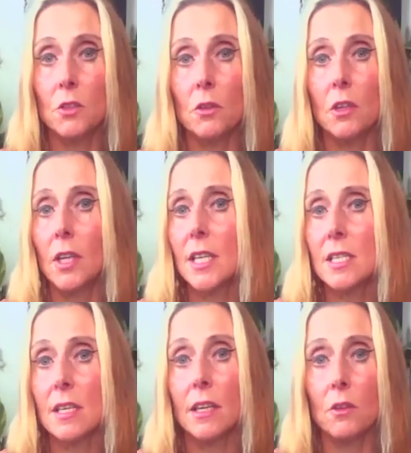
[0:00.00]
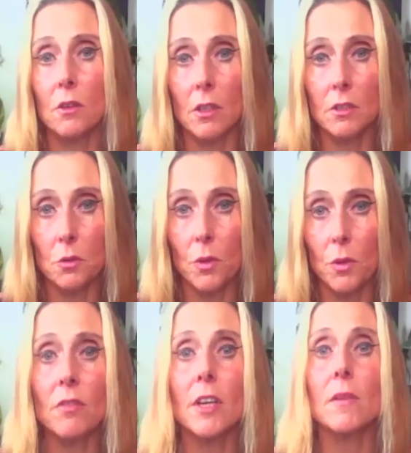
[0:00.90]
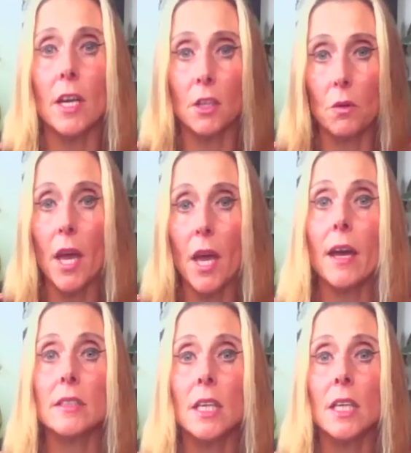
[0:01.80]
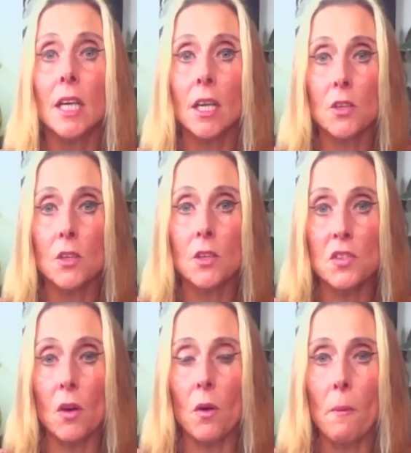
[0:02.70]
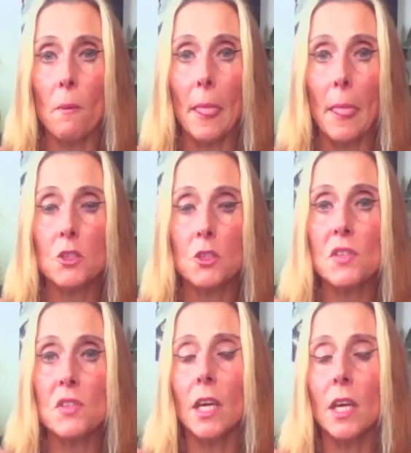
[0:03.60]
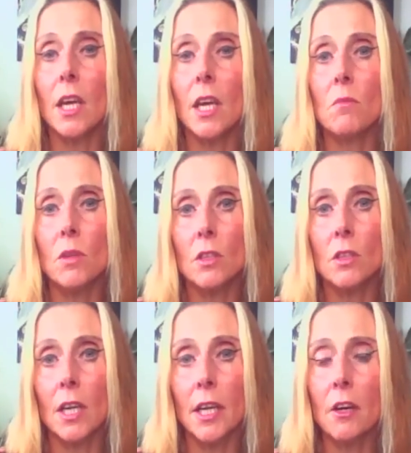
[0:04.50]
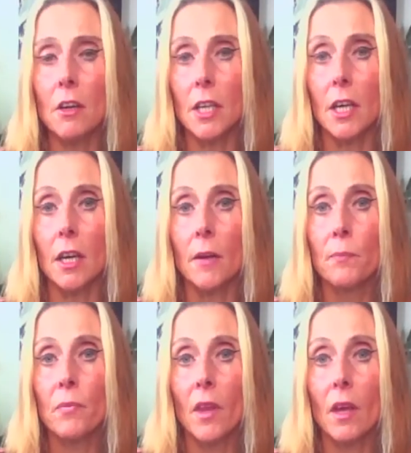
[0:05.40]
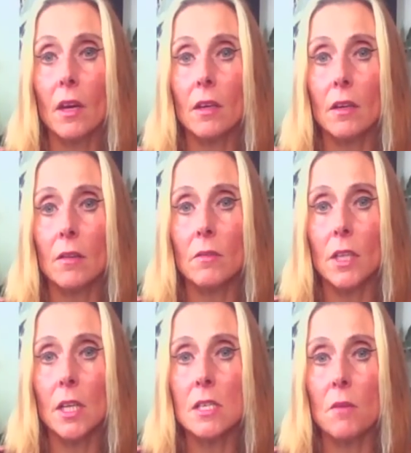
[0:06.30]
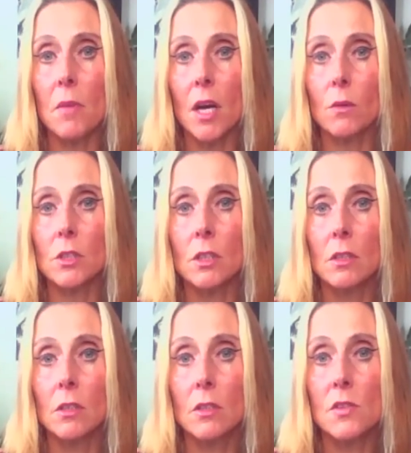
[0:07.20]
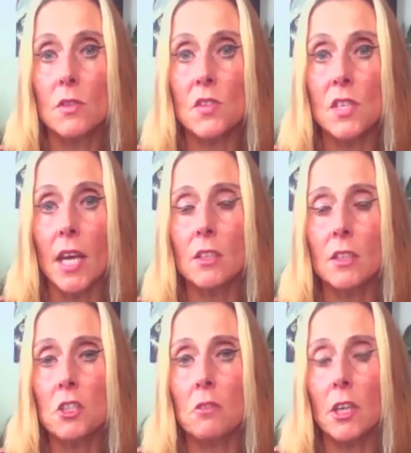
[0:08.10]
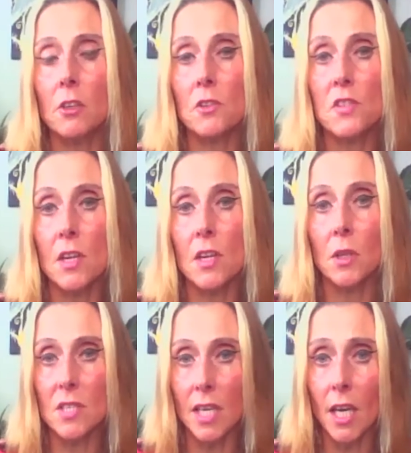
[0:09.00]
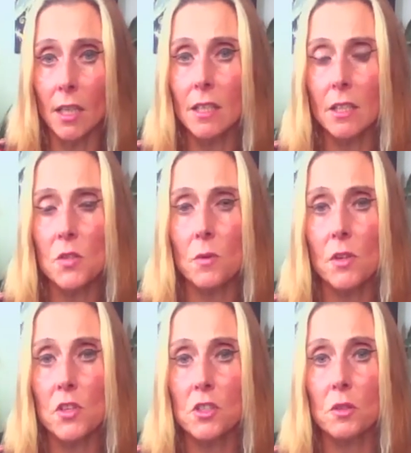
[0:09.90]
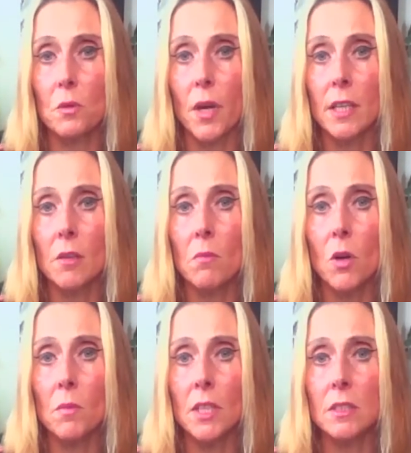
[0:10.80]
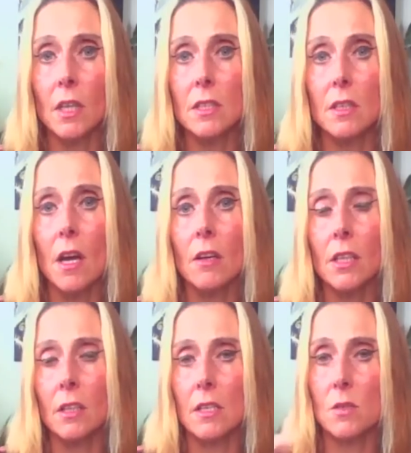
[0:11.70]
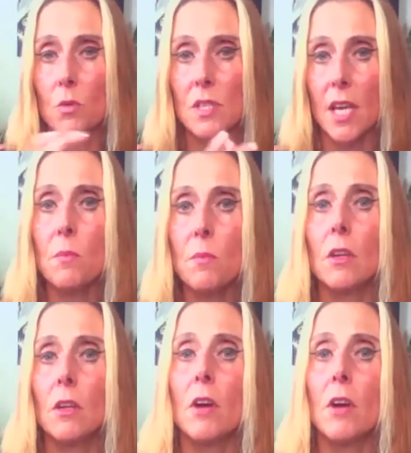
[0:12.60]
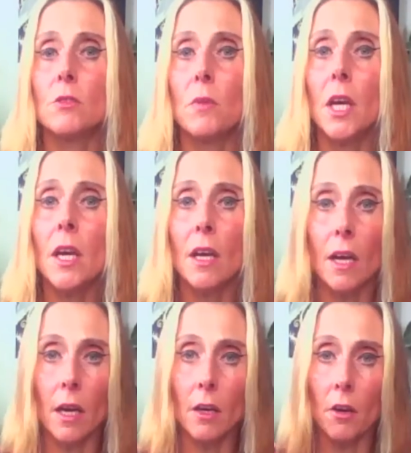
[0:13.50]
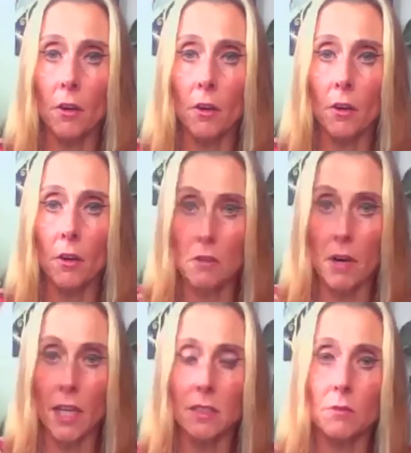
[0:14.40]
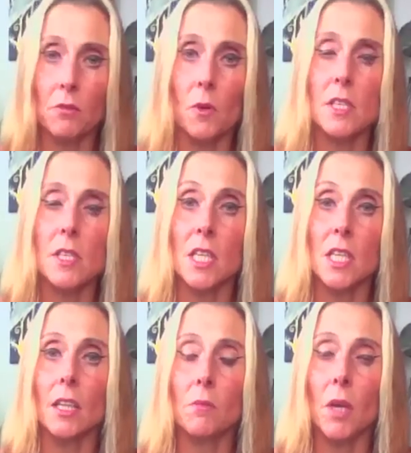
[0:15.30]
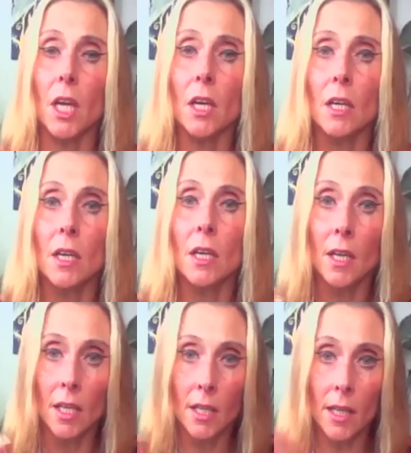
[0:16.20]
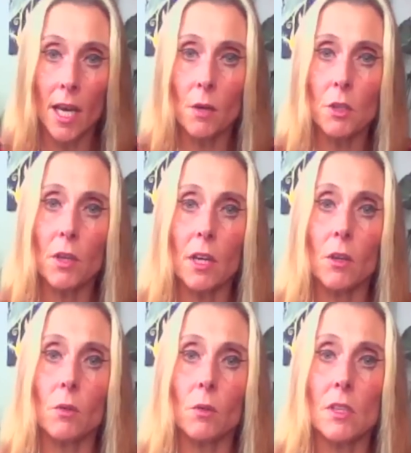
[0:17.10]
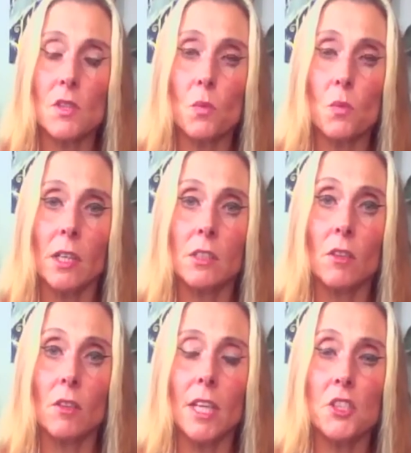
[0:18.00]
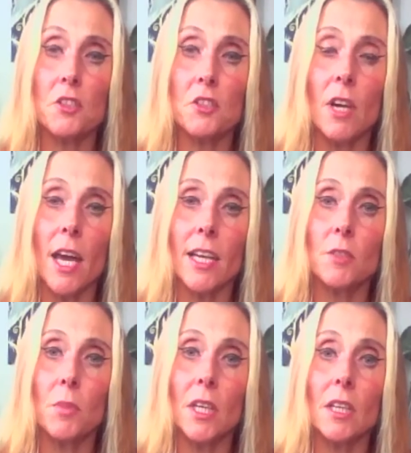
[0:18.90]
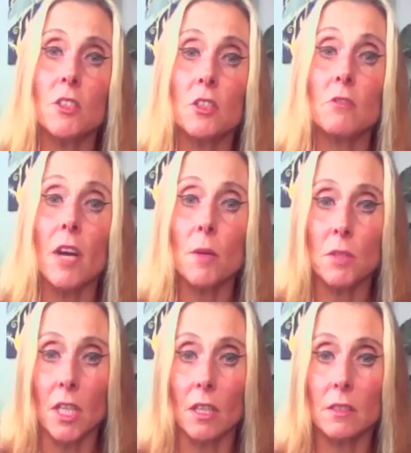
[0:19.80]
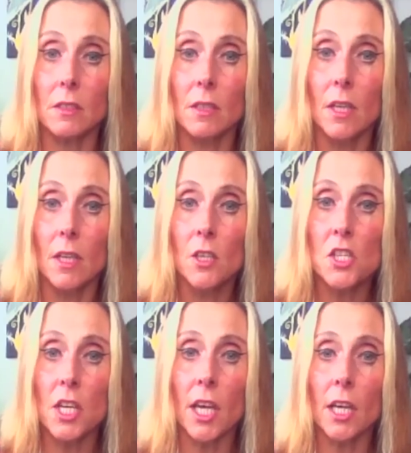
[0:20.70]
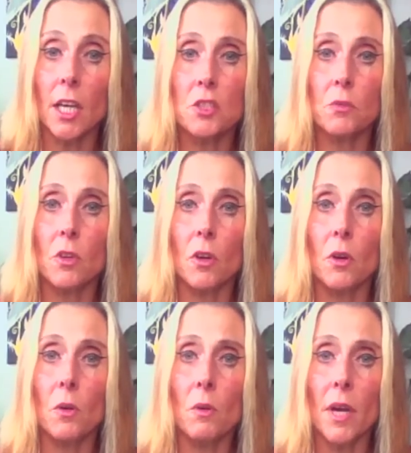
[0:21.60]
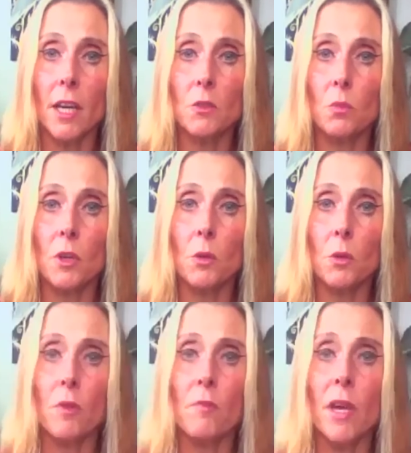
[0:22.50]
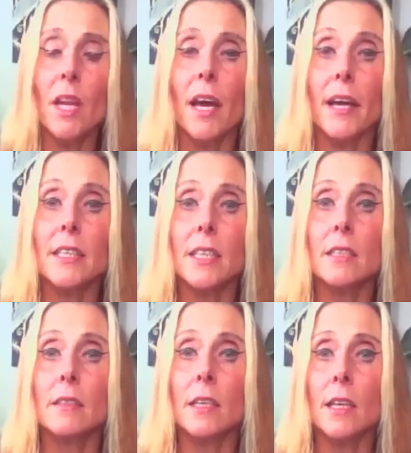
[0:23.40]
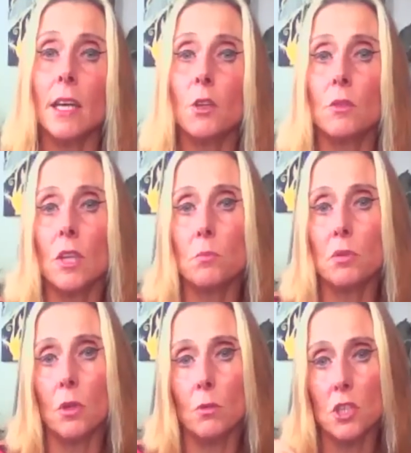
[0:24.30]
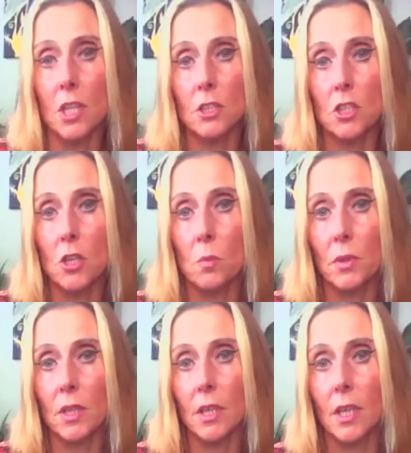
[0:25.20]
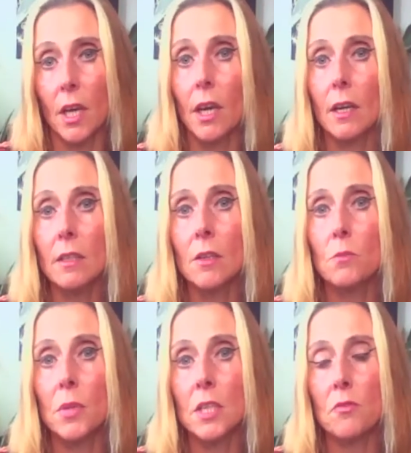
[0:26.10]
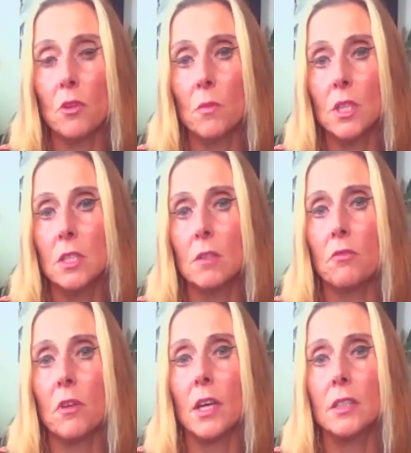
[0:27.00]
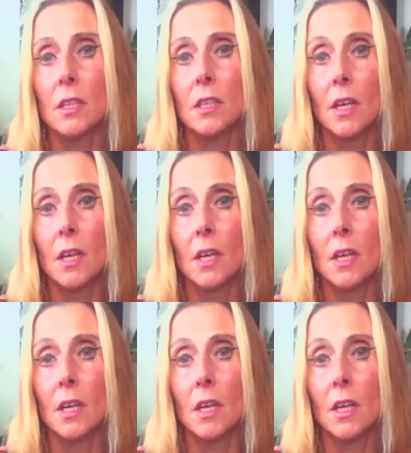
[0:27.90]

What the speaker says: let's say your twin flame, like you had. So to see him clearly, it's about centering yourself, because I had that experience too. And the moment that darkness was happening around me, I heard a direct voice telling me, now you got to go this way. Don't let your light be interrupted. So I had to go and work with my light, and then I could approach that topic again, but from a different